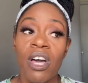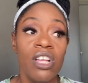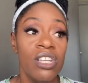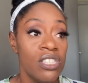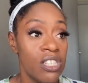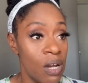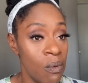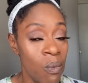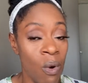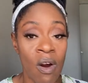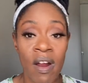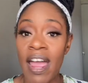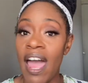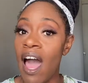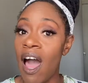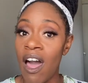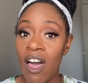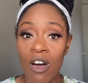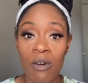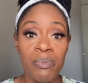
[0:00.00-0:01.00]
Don't worry,
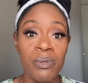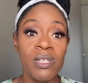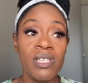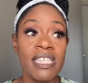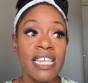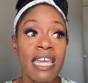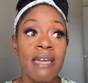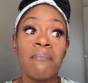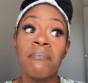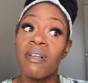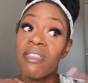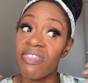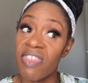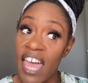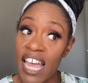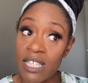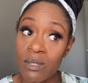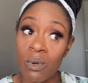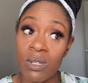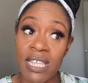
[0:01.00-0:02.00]
I'll help you sleep, but
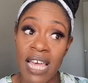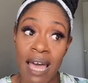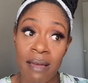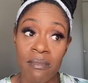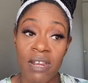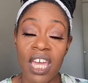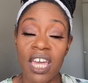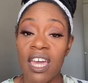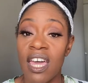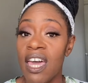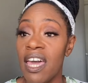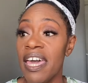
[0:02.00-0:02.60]
that's what's happening.